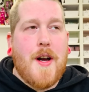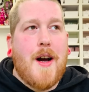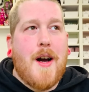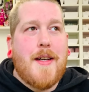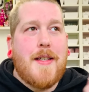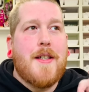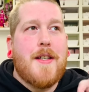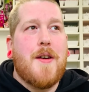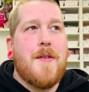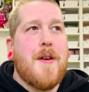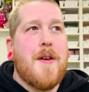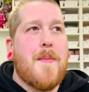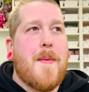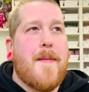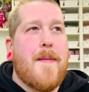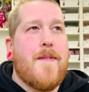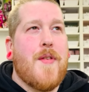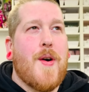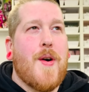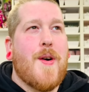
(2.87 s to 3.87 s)
I don't know
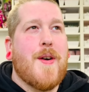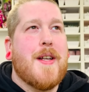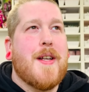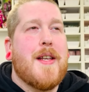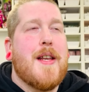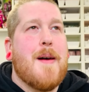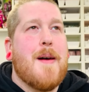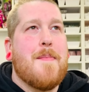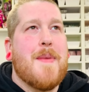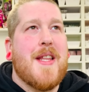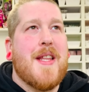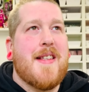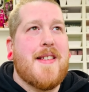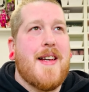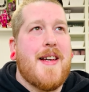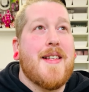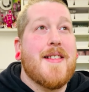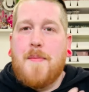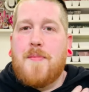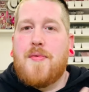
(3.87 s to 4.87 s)
what vlog number this is,